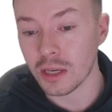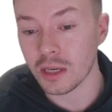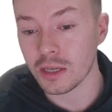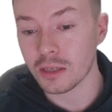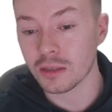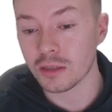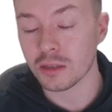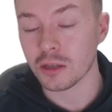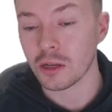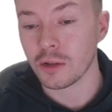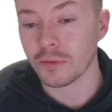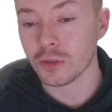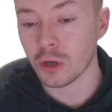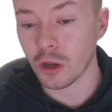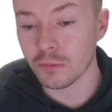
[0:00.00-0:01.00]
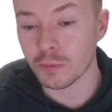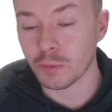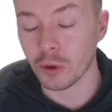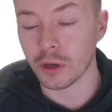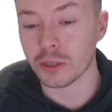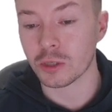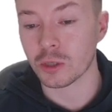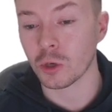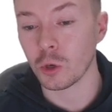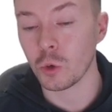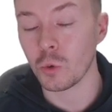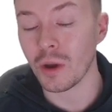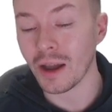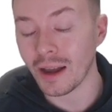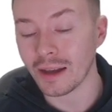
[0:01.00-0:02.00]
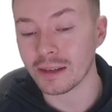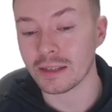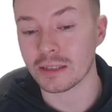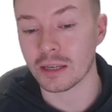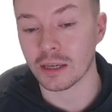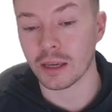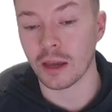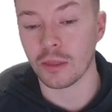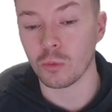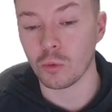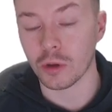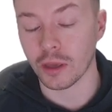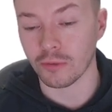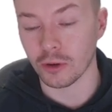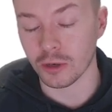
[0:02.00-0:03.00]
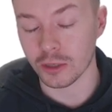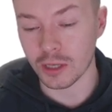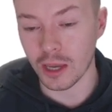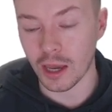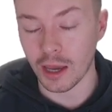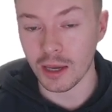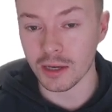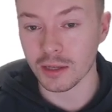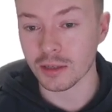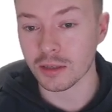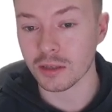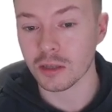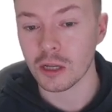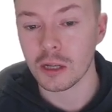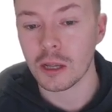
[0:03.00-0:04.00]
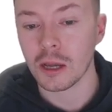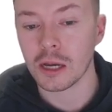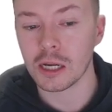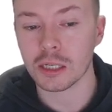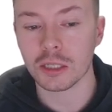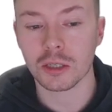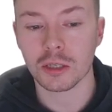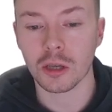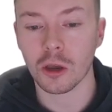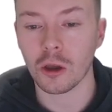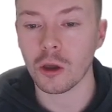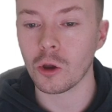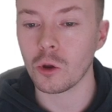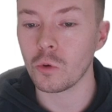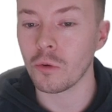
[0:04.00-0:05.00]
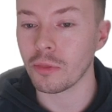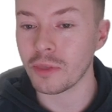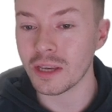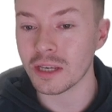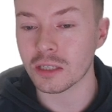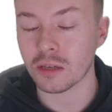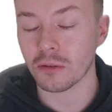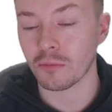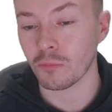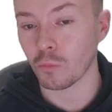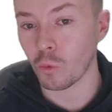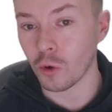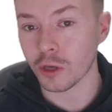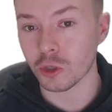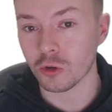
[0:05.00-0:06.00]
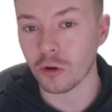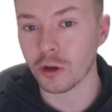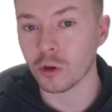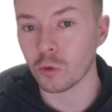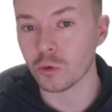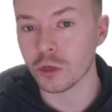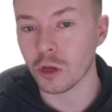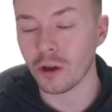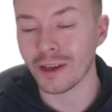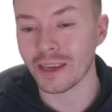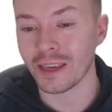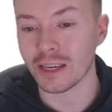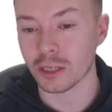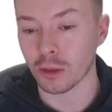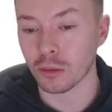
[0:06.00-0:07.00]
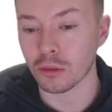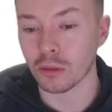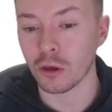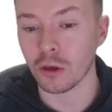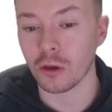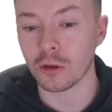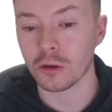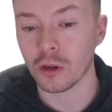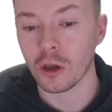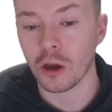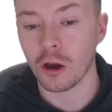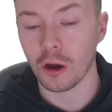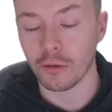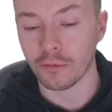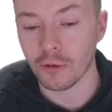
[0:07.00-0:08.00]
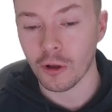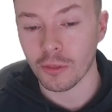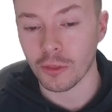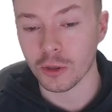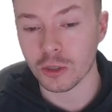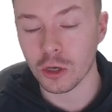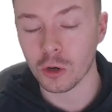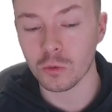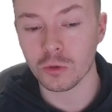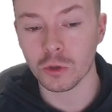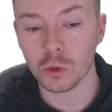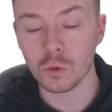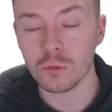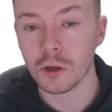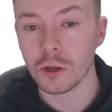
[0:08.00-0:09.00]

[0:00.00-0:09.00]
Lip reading: is, times by 2, add it together will give us x. And so this white triangle's height is a third of the total.